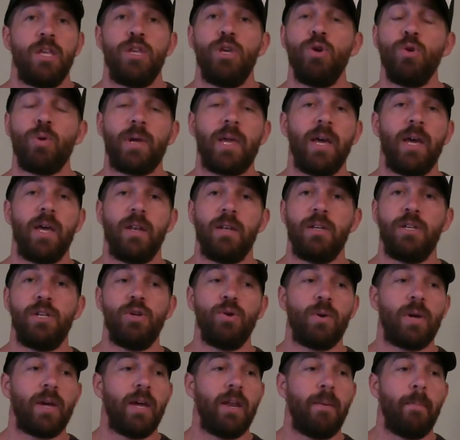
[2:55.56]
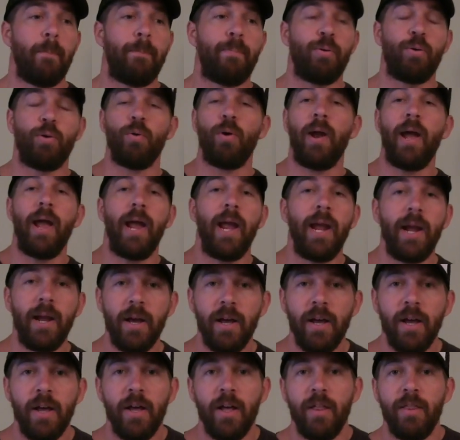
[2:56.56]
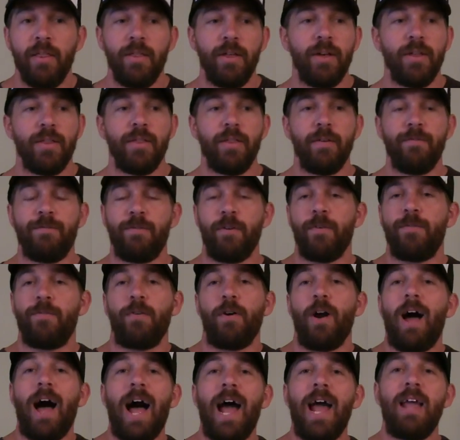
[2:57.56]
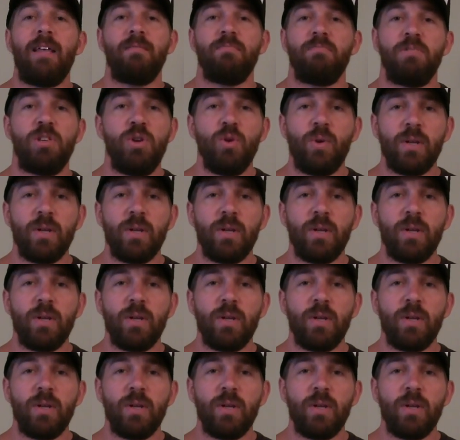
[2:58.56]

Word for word: You can you can pray the, for, for height.